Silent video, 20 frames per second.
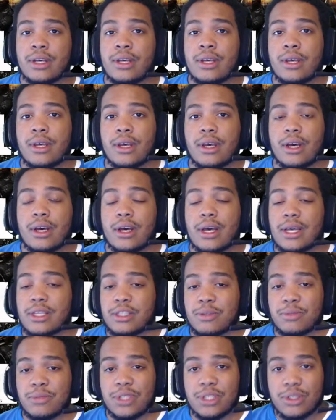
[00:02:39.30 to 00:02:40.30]

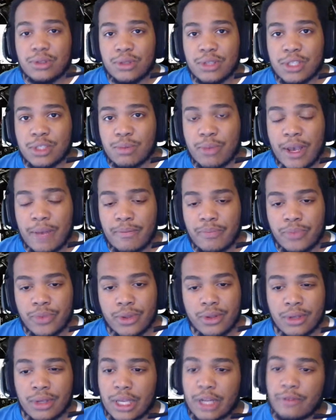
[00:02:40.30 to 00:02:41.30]
SMGs on this map.
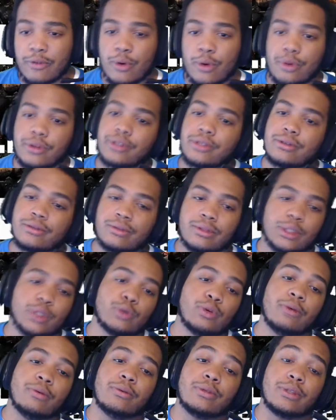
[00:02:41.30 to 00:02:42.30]
And of course,
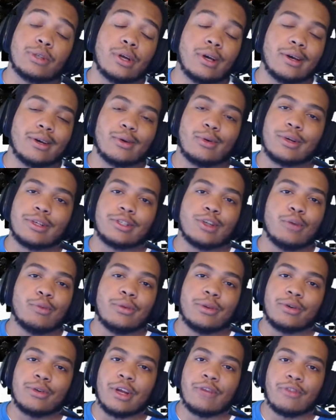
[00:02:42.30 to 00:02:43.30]
quick
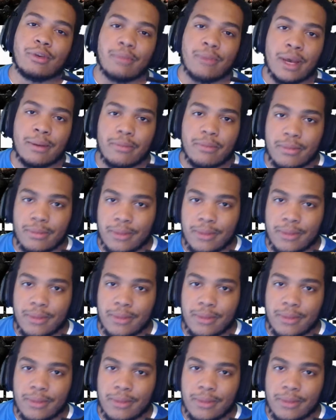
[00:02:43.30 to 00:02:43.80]
scoping on every map.